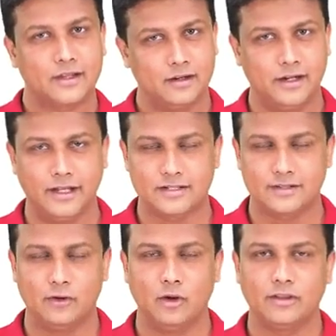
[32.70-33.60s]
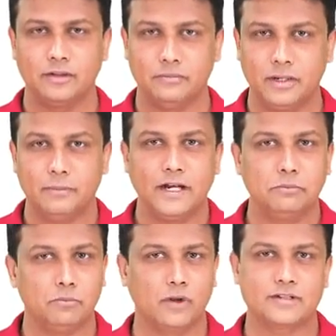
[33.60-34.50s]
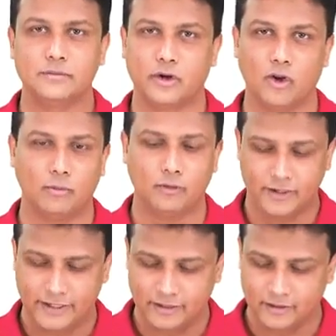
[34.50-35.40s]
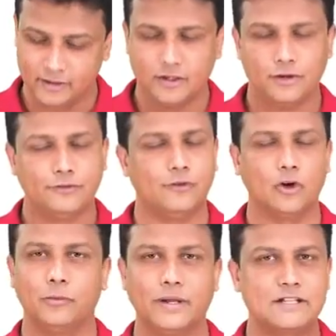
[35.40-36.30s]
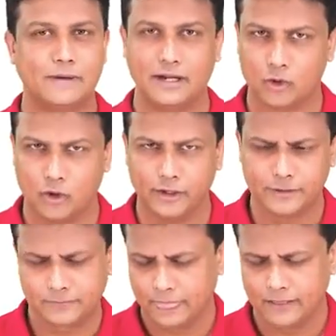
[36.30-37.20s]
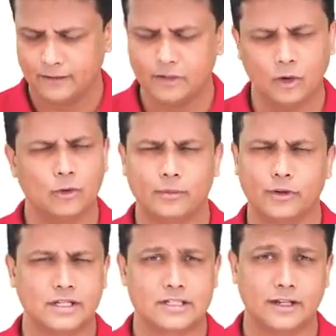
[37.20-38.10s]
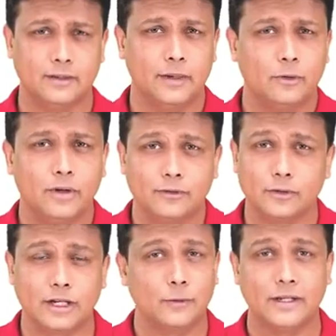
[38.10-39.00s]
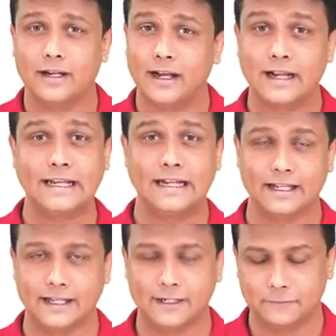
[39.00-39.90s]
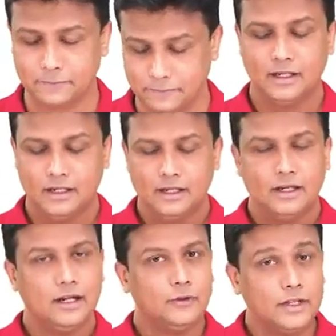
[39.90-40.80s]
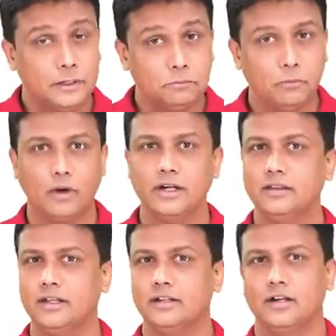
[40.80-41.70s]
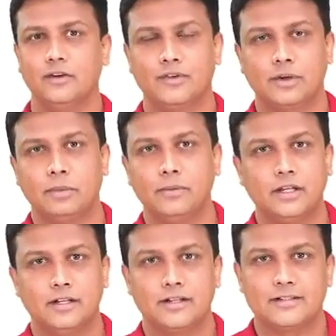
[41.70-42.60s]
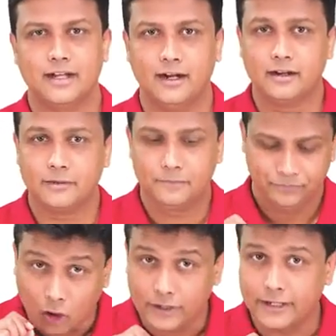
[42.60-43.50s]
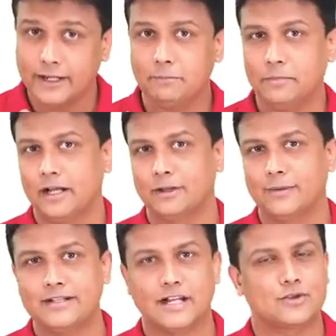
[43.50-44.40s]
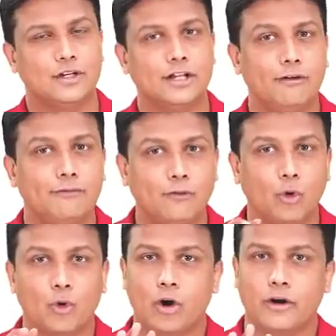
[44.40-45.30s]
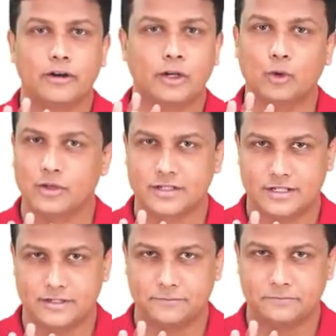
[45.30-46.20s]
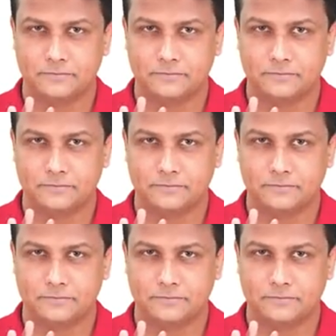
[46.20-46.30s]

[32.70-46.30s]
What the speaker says: diencephalon, the midbrain, pons and medulla oblongata, followed by spinal cord. We all know about this diagram. I don't have to tell you that again and again. Now, the important thing that you have to remember here is that auditory pathway is actually a 4-order neuron system.